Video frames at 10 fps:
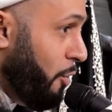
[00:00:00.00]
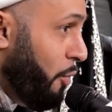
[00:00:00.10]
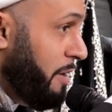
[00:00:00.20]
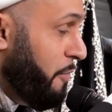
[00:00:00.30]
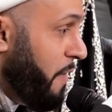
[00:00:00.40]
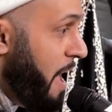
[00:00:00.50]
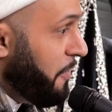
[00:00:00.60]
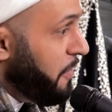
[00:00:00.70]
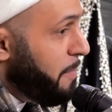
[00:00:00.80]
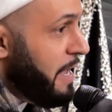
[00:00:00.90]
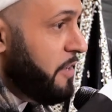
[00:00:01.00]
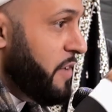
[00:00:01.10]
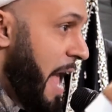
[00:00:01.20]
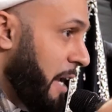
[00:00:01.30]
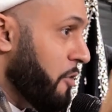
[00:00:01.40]
when Fatima
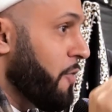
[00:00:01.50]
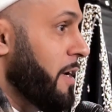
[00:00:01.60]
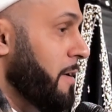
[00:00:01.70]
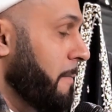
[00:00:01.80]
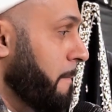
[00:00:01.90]
is angry.